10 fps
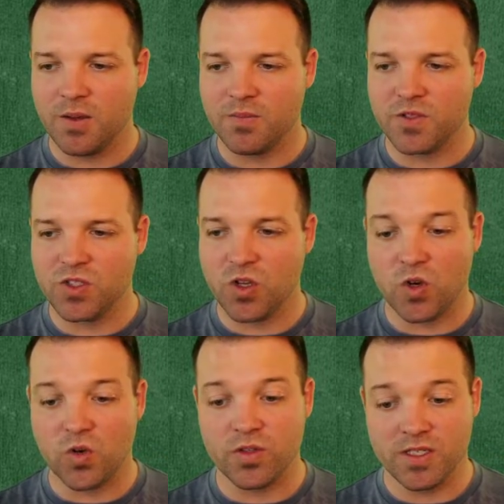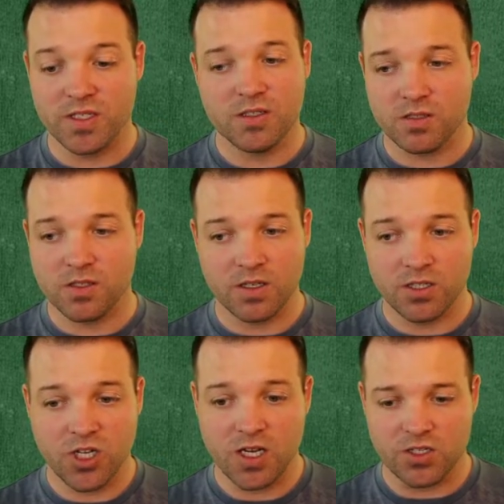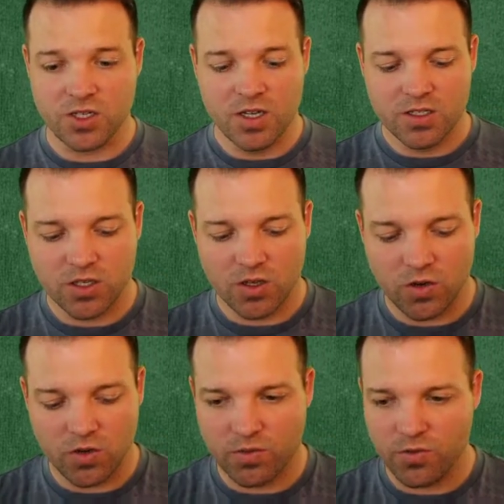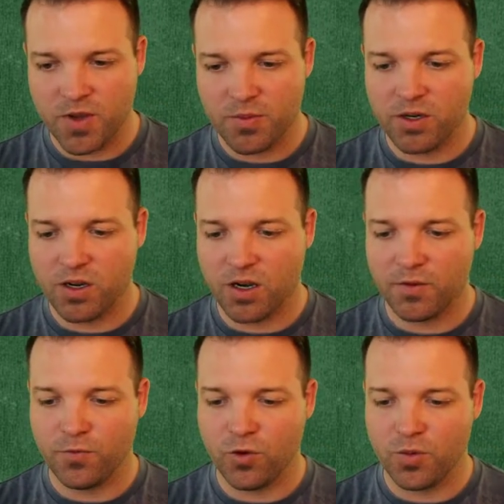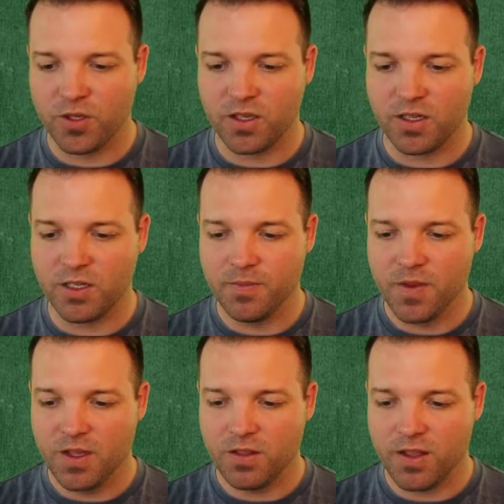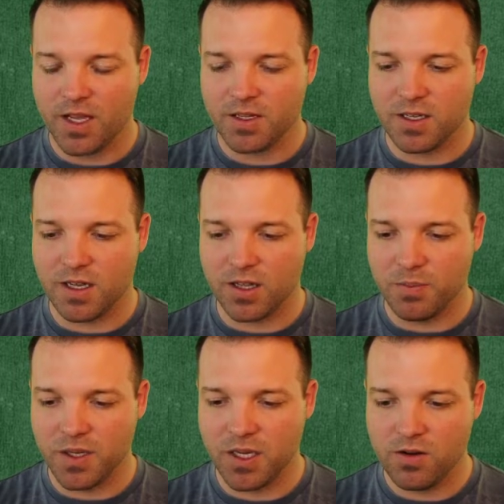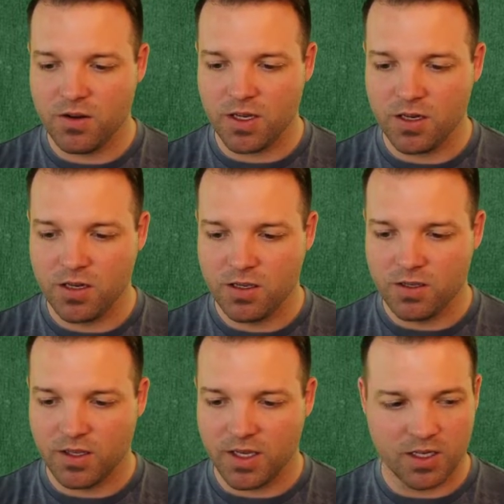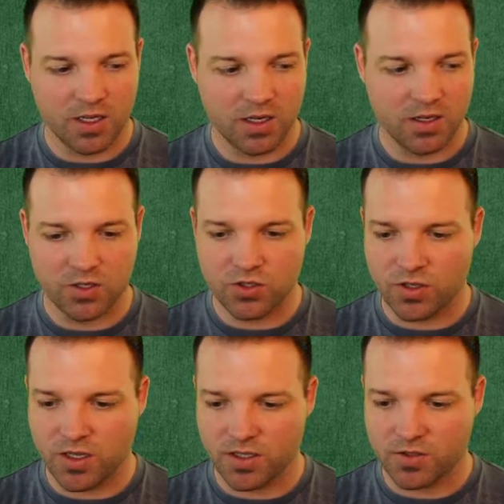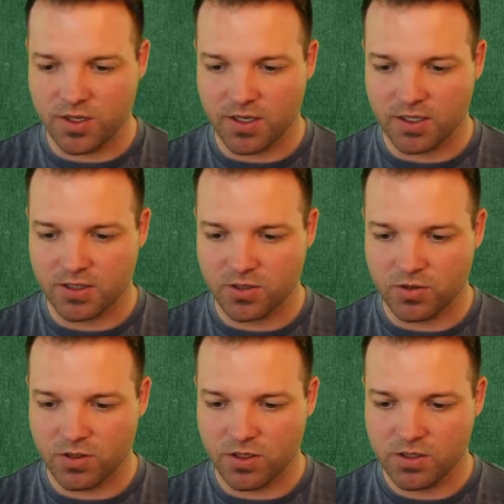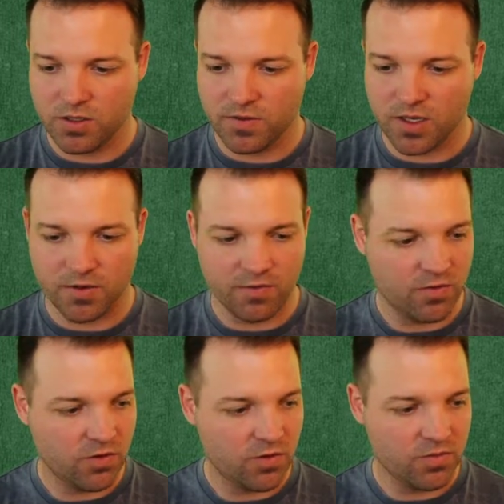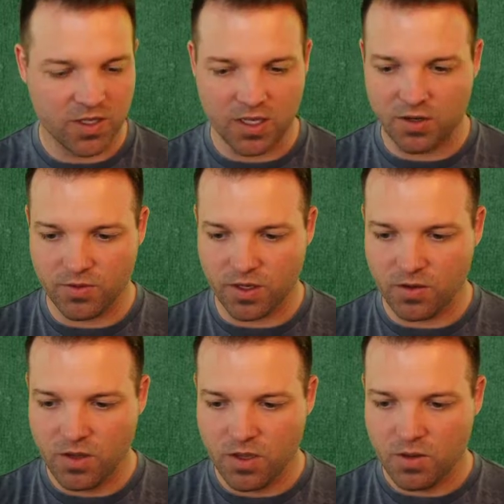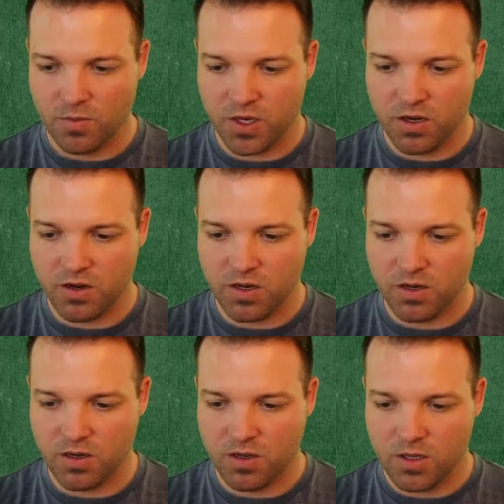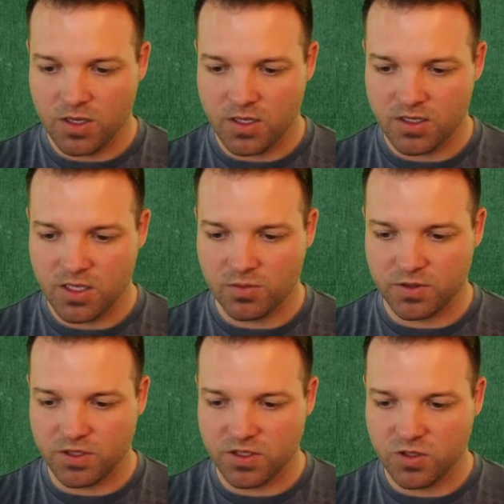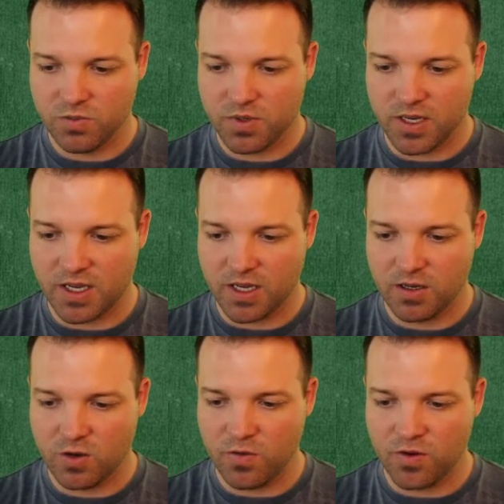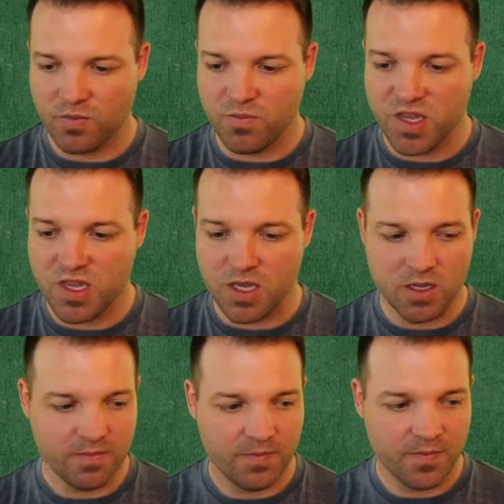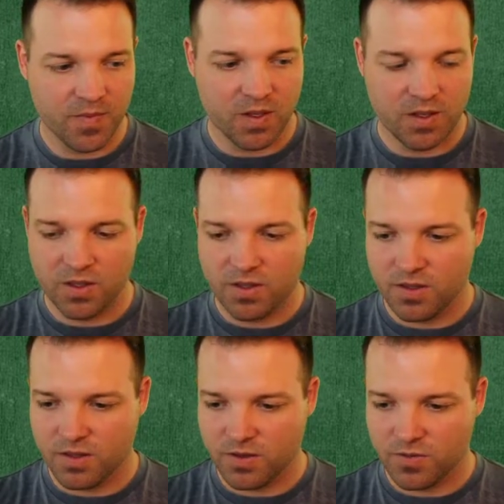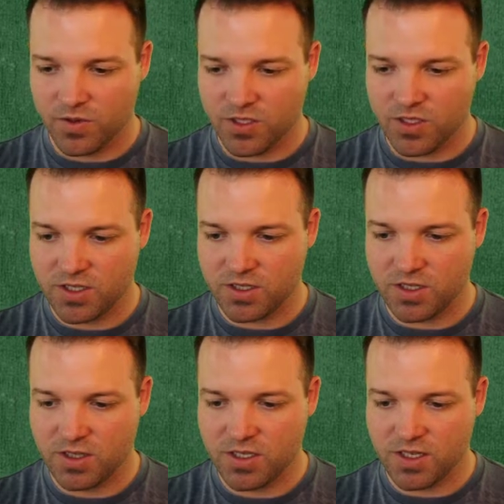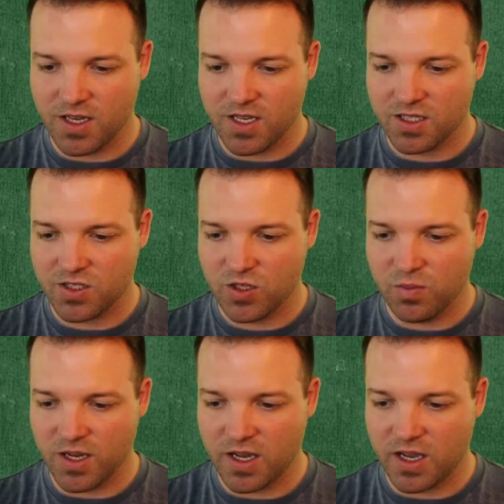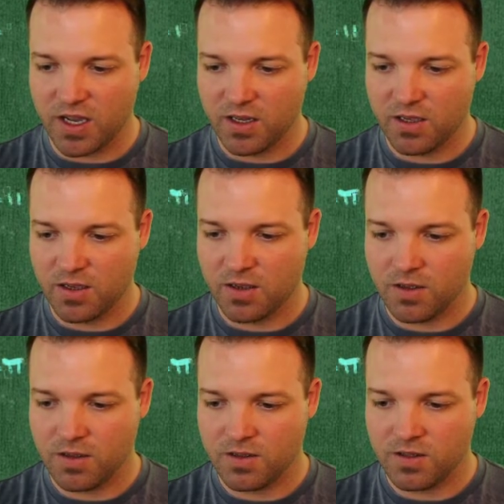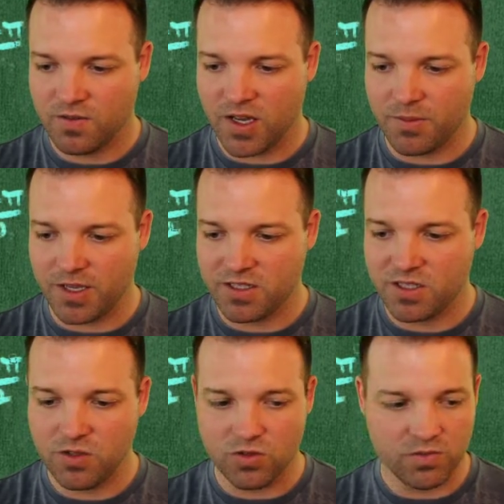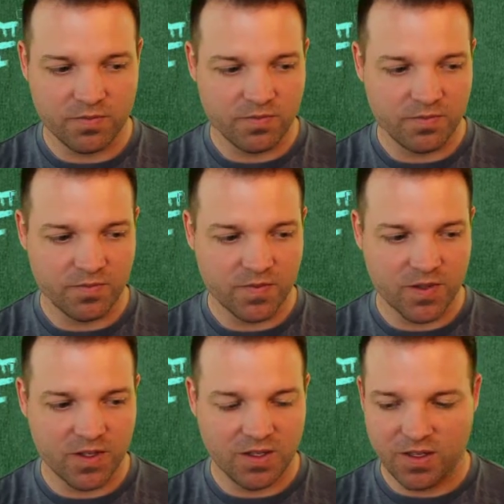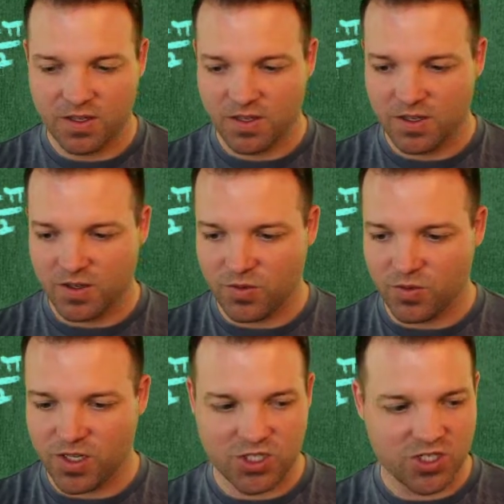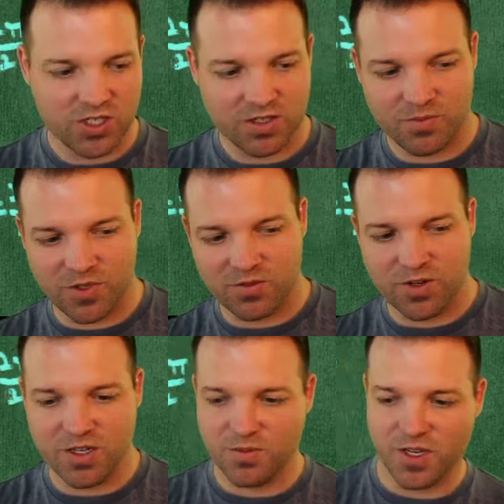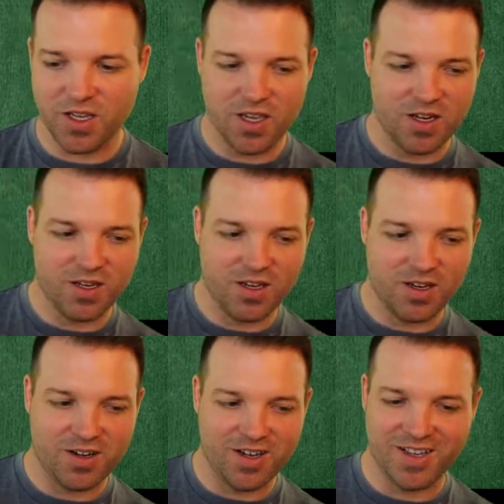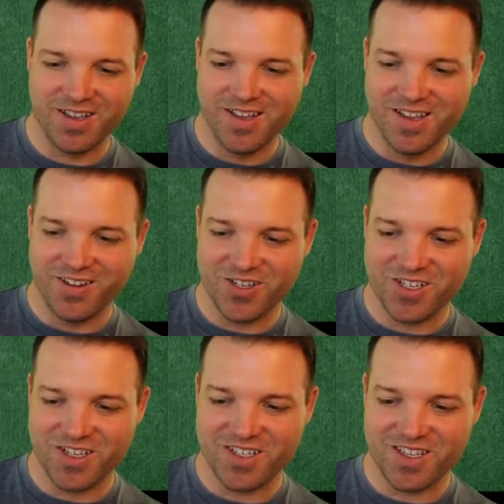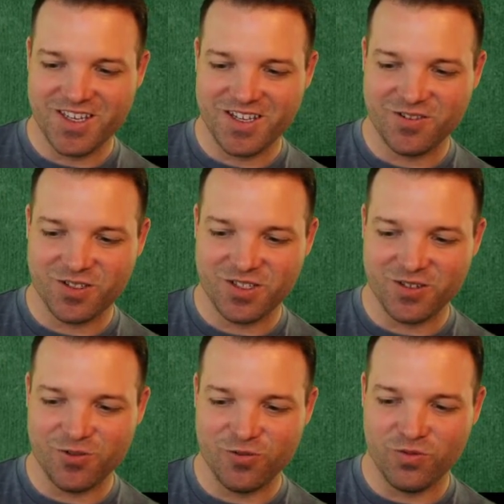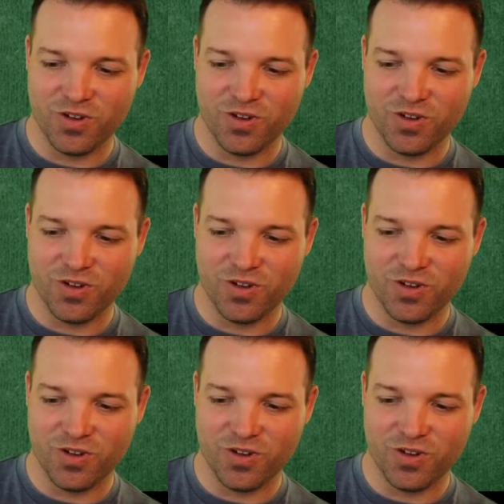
So this is going to change. So remember our formula here that the period, I can draw this right next to this if I have room. Yeah, there we go. Period is equal to 2 pi over b, which is, in this case, 2 pi divided by 2, which I'm going to run into my head here, which is equal to,